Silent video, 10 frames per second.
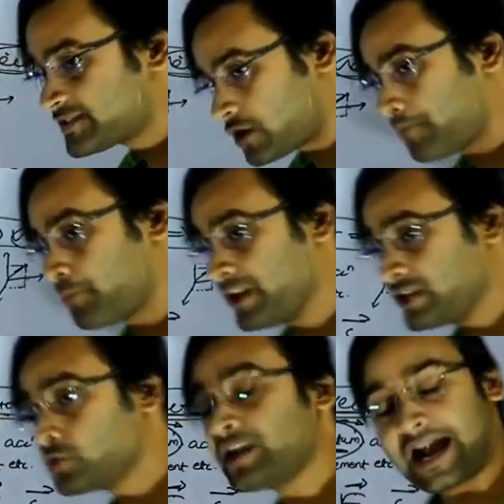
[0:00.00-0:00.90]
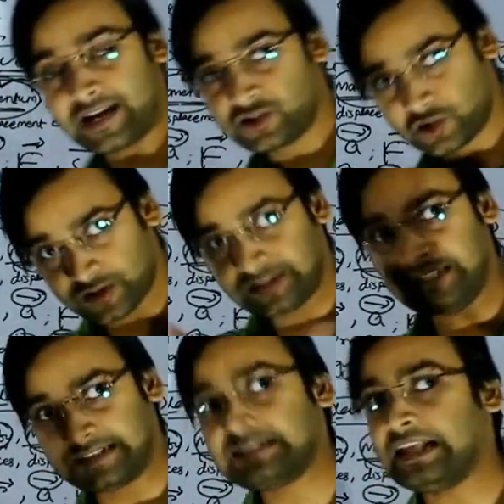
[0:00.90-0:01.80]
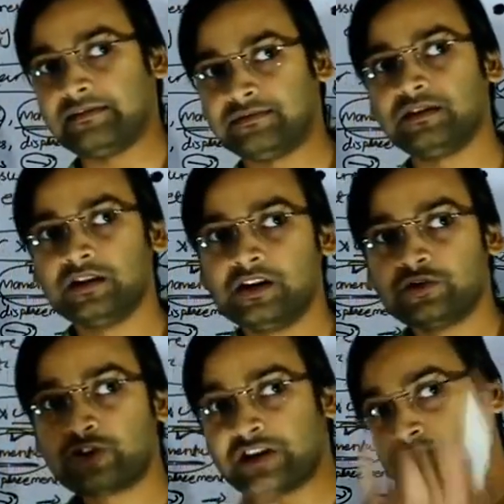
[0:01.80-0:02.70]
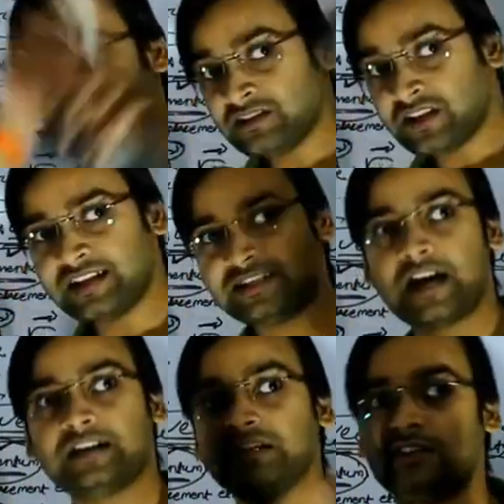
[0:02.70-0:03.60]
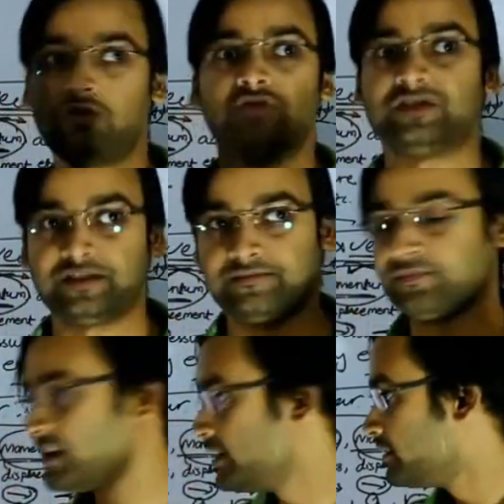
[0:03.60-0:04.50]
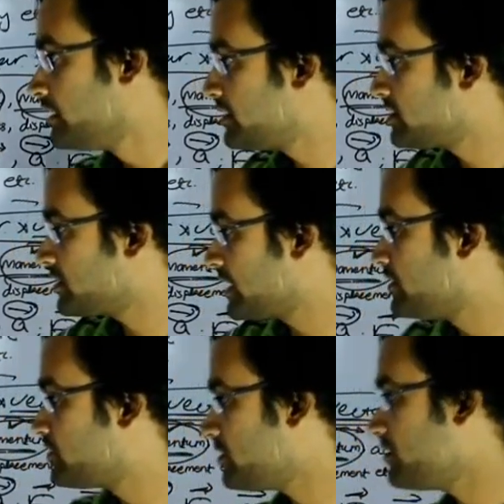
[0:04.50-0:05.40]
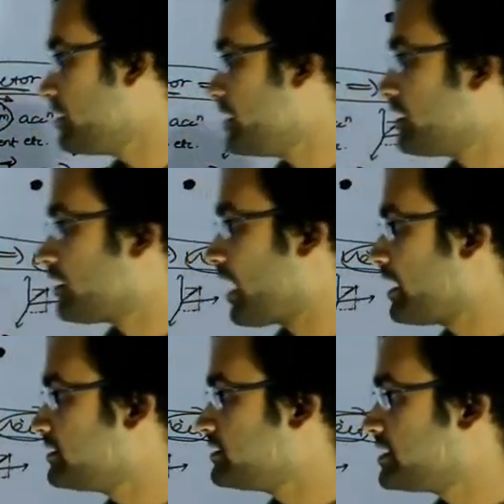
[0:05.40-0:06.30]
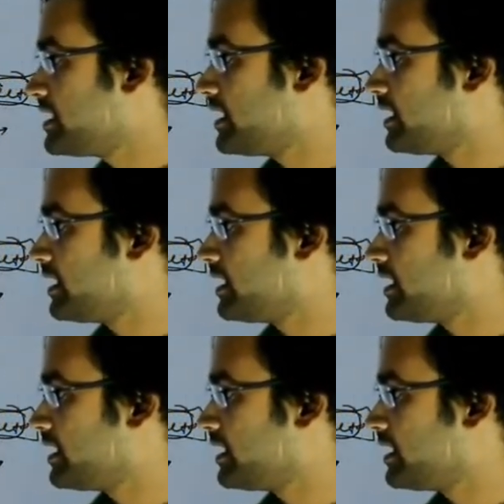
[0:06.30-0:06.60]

its component will adjust itself to remain the entire thing constant. This is the tensor, and